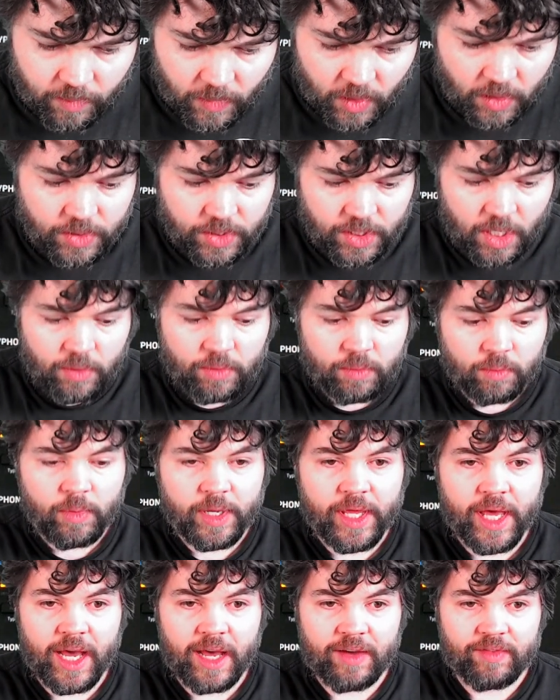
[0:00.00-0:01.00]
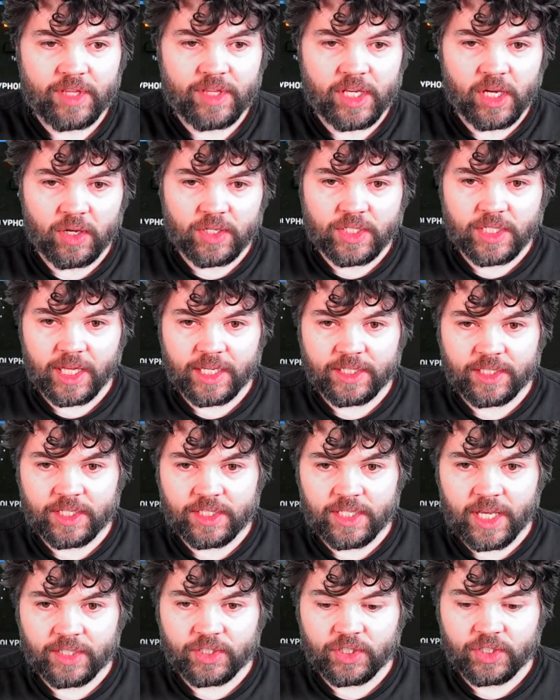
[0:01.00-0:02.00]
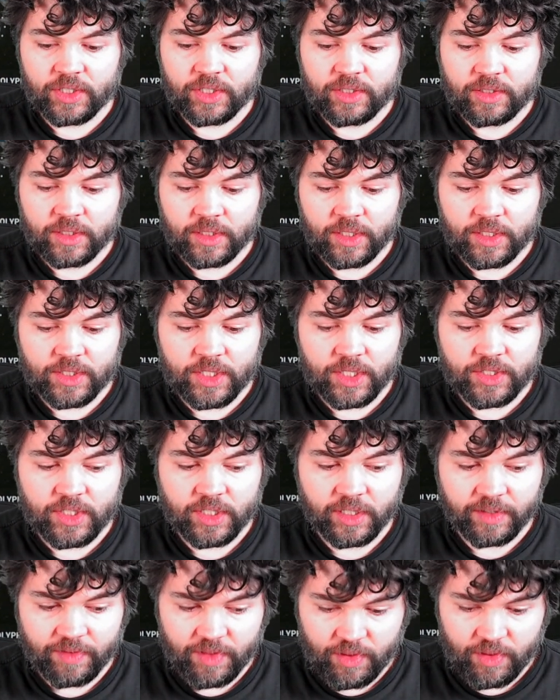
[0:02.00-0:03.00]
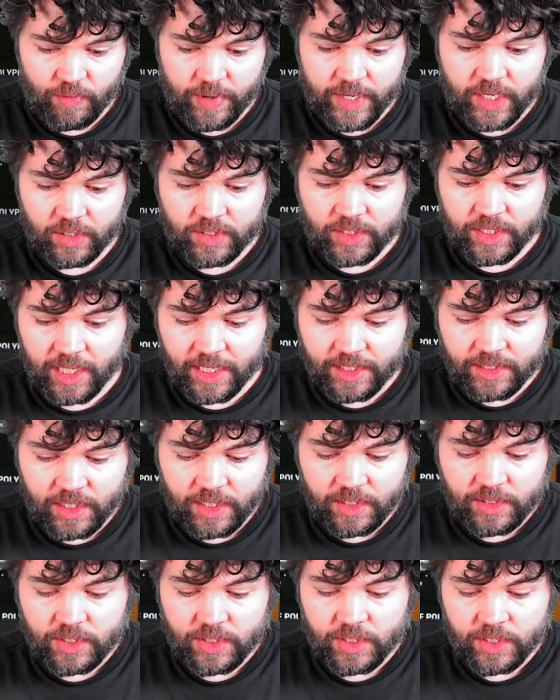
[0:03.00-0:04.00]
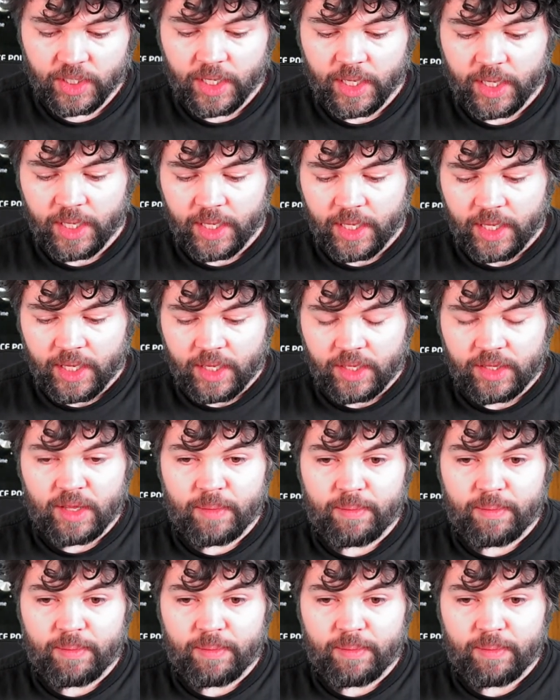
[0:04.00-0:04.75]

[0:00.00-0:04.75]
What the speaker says: So we have the oscillator section consisting of 3 oscillators, the